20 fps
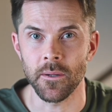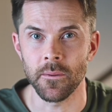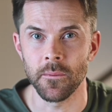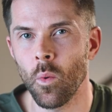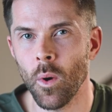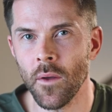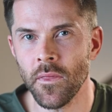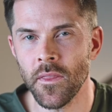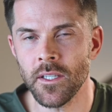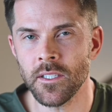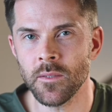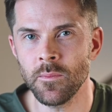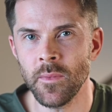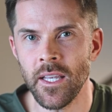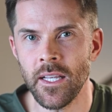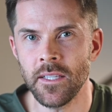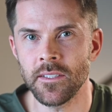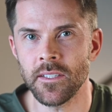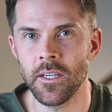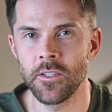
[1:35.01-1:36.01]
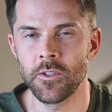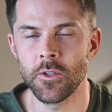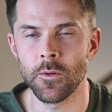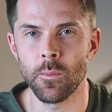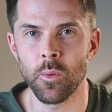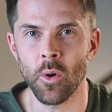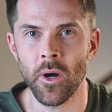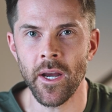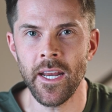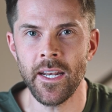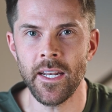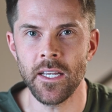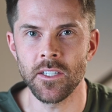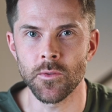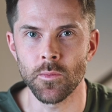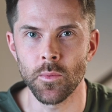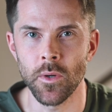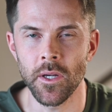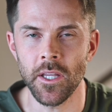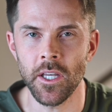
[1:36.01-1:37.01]
What this means is your brain
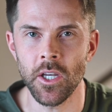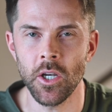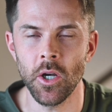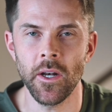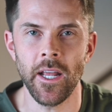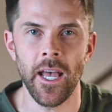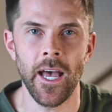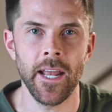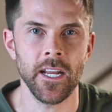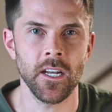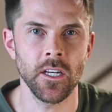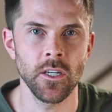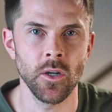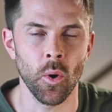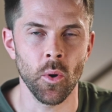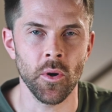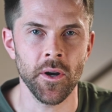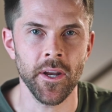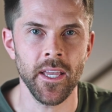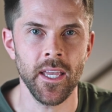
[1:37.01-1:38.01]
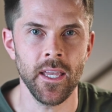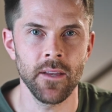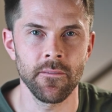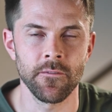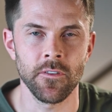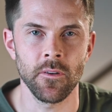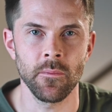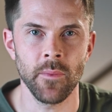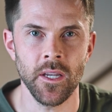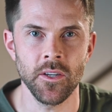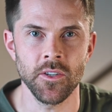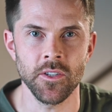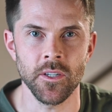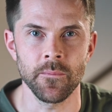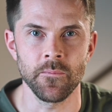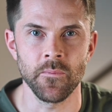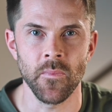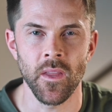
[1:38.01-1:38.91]
is really good at ignoring information,